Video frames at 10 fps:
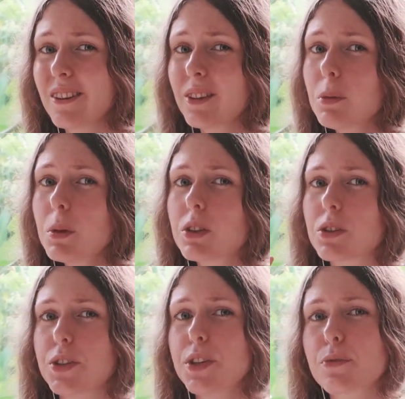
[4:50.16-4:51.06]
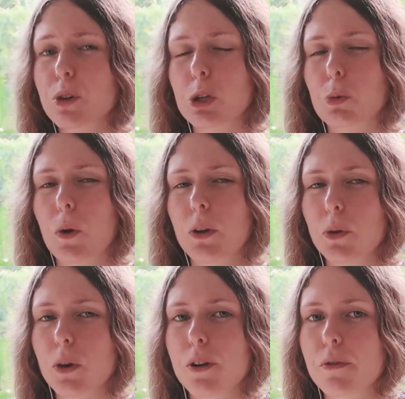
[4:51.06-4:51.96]
a little bit different
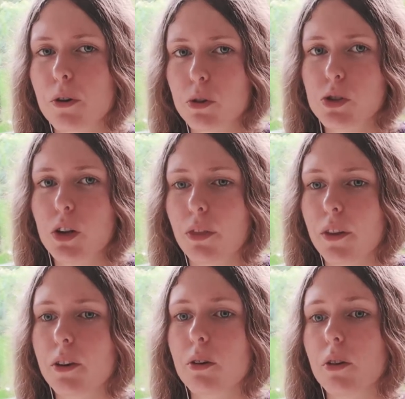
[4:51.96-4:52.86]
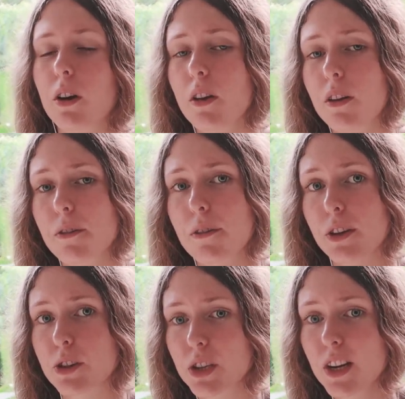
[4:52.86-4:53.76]
when you are focused on the good
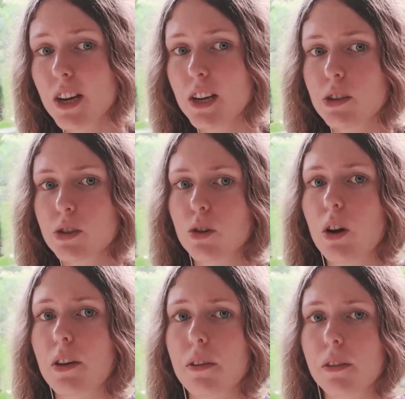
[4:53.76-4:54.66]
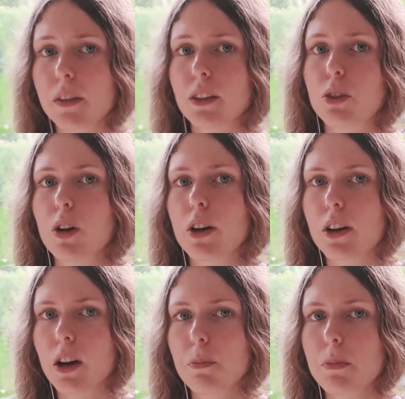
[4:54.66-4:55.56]
things. So I think that you
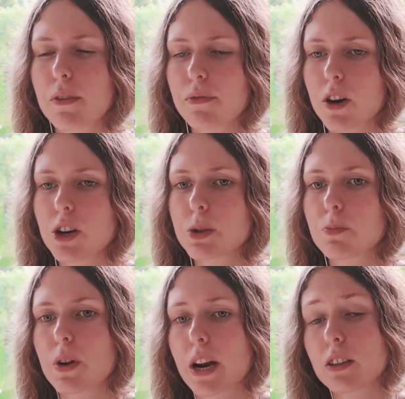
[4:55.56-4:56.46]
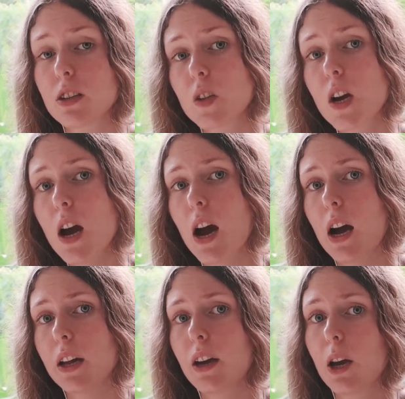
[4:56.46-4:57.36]
already got my first practice,
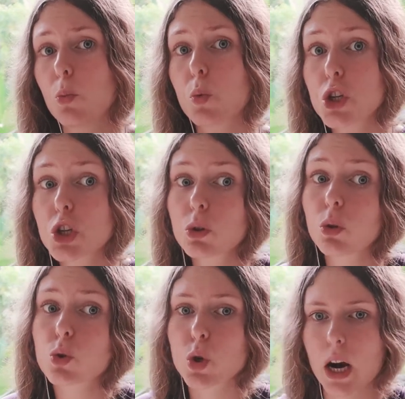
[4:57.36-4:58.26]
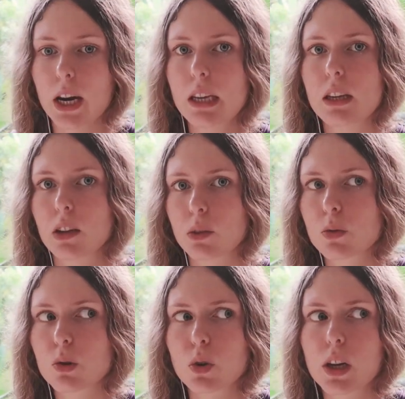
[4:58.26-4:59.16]
and I wish you to try it
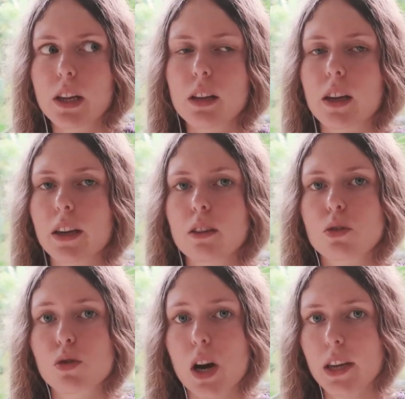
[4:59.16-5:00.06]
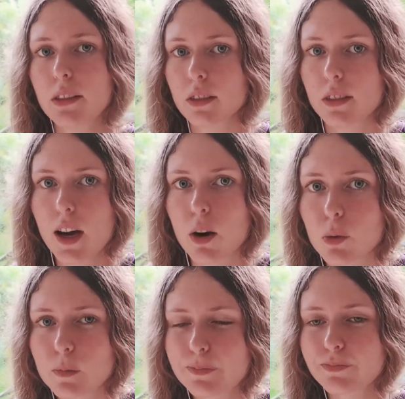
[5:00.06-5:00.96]
really like right
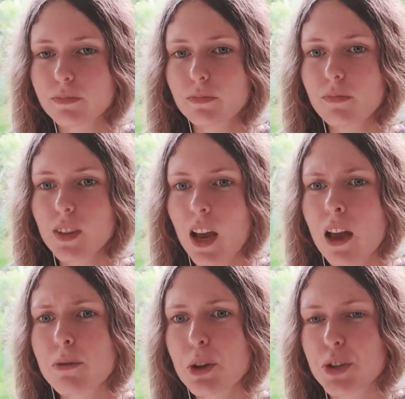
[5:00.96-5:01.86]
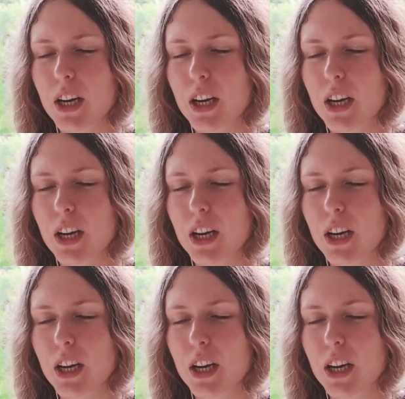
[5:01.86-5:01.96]
now. Every